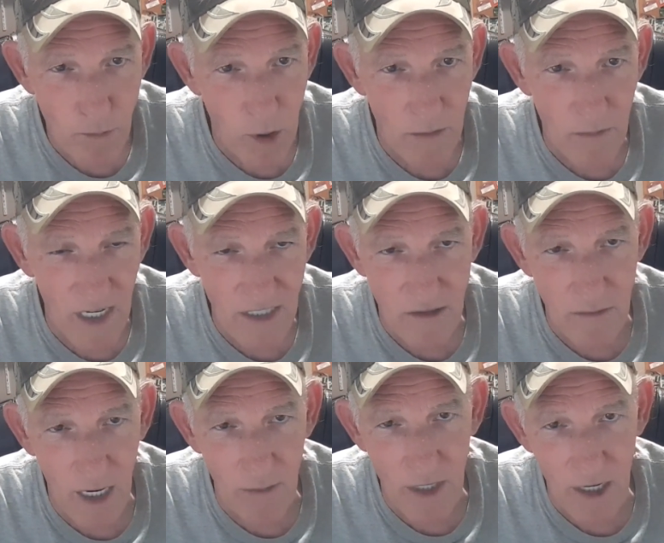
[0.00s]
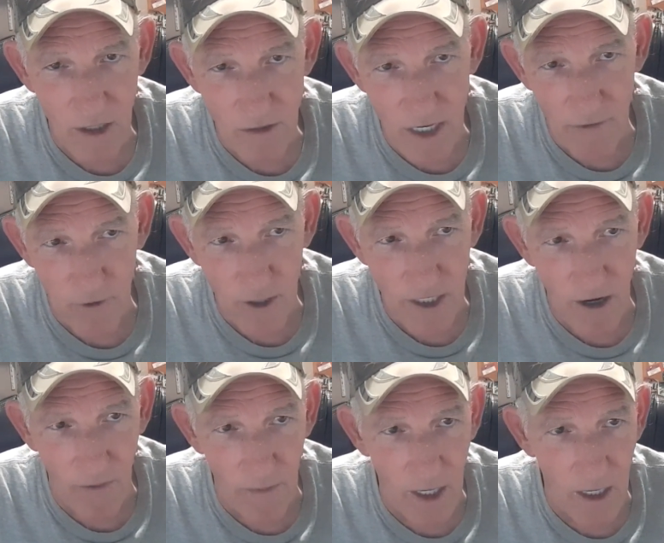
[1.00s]
Pretty much, it might be a little different
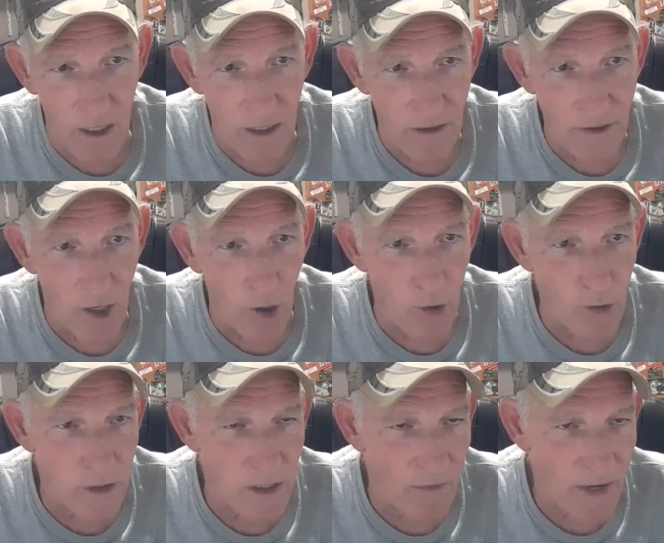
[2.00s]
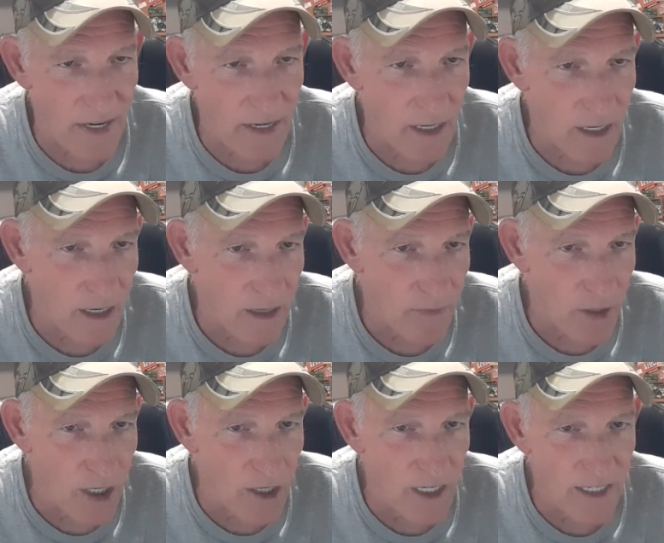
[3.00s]
on the nose of the
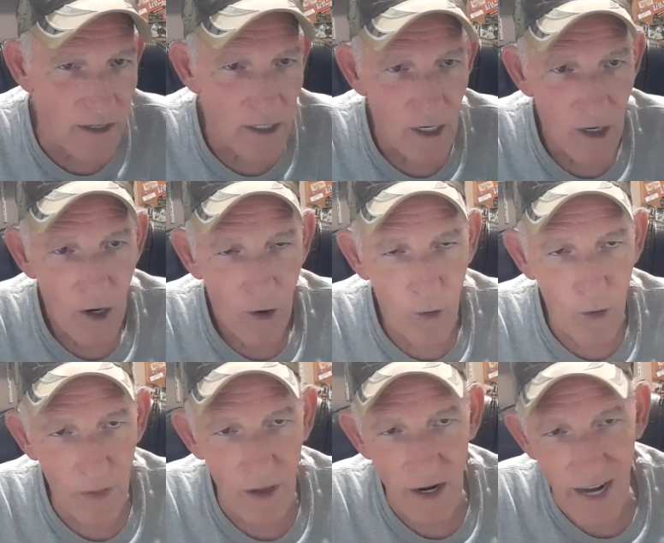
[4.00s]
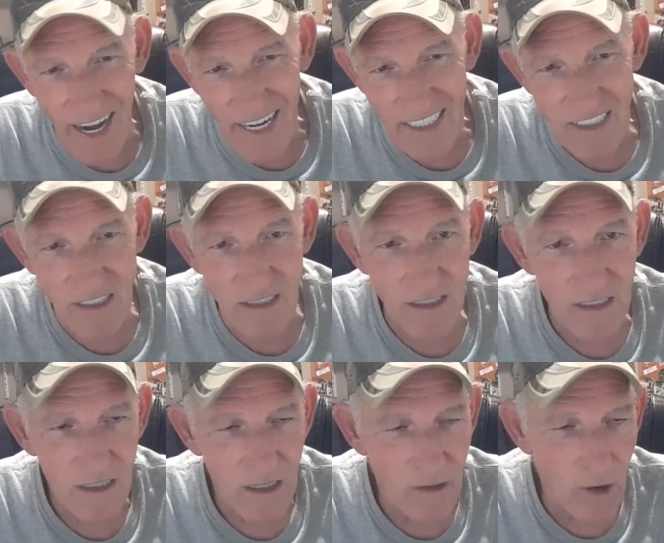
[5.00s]
hood or the light
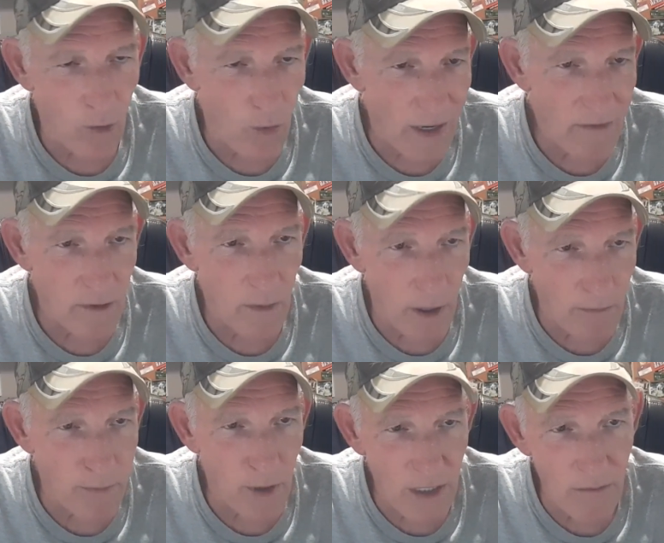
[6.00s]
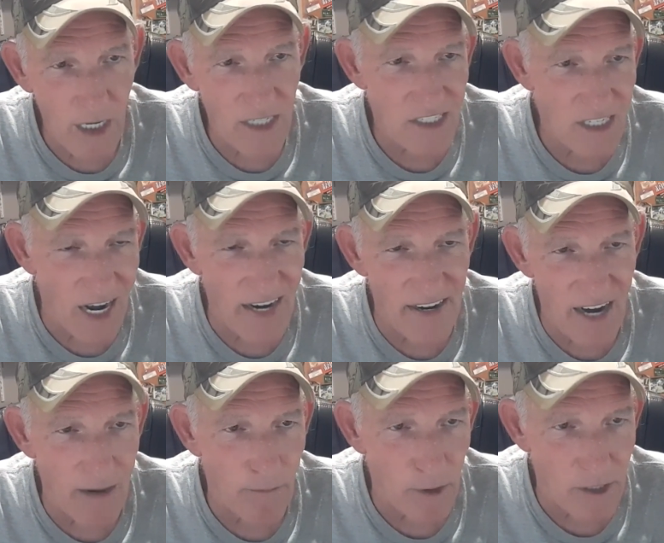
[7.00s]
or whatever, but pretty much
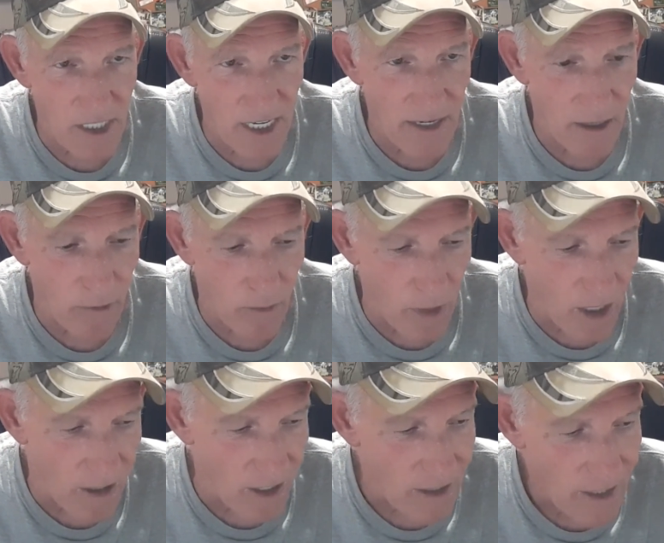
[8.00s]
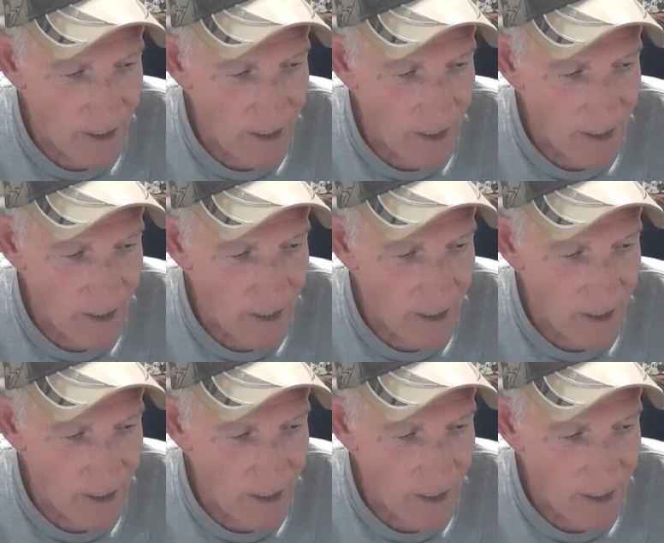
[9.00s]
99% of them are.